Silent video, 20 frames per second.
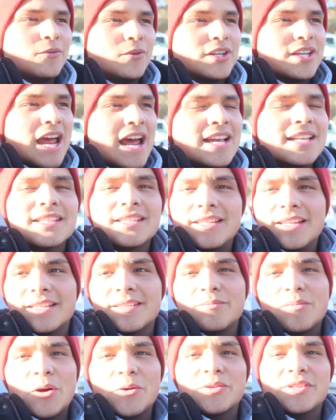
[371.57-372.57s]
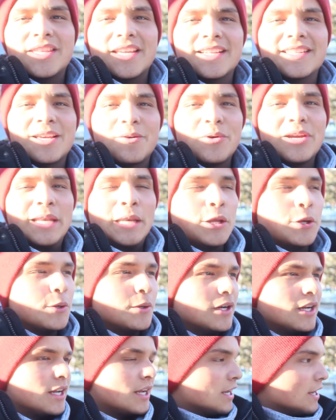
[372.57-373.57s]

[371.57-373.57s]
which as does most things that we do.